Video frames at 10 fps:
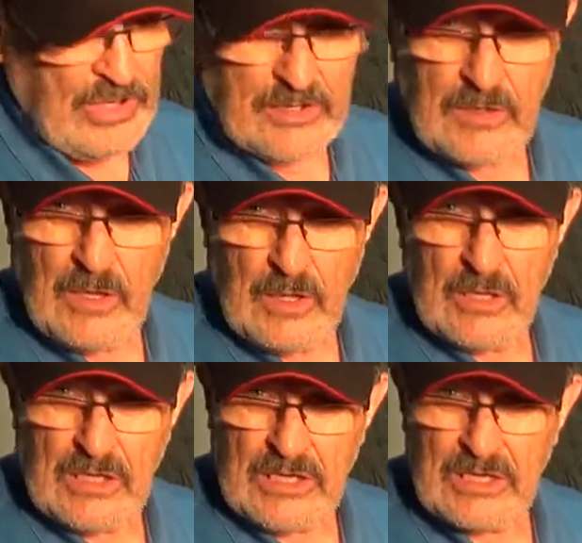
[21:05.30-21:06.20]
it
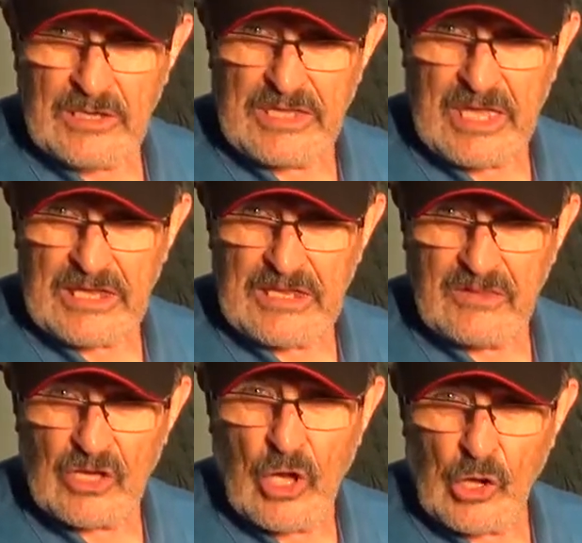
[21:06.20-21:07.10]
indicating
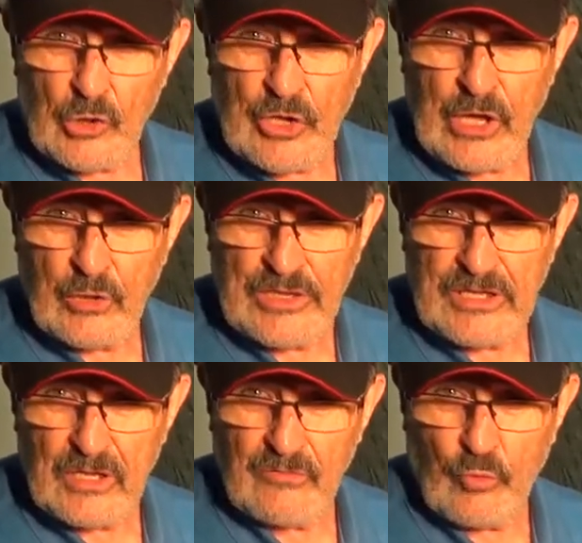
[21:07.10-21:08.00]
the color
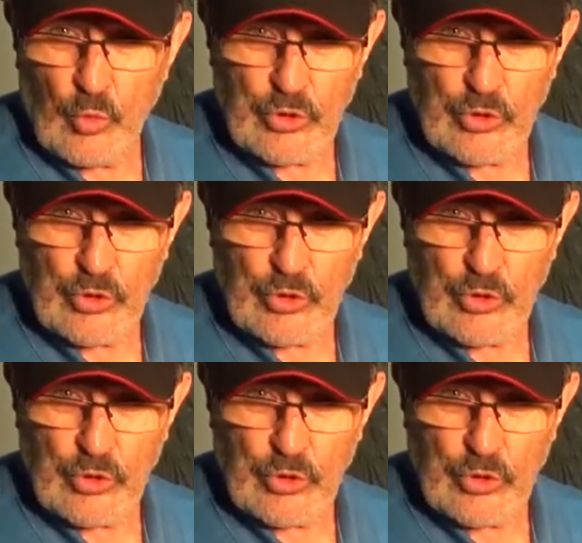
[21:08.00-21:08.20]
coding of where